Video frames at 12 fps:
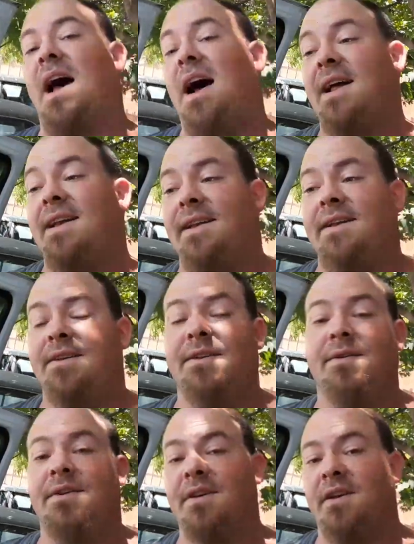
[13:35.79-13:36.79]
I didn't
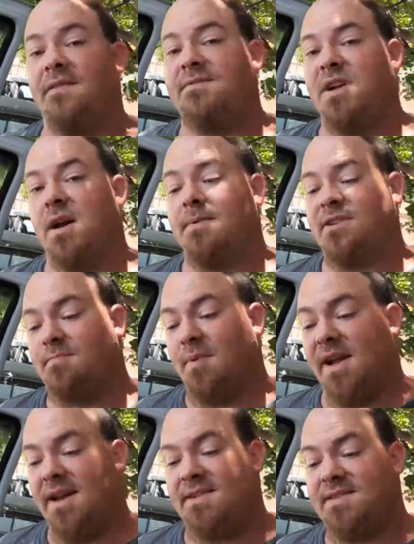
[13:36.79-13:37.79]
do a good enough job
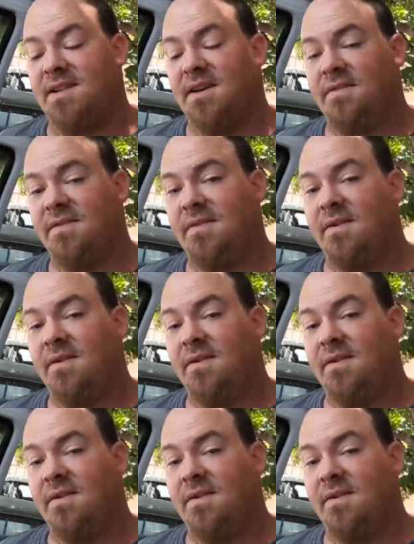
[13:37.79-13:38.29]
explaining stuff.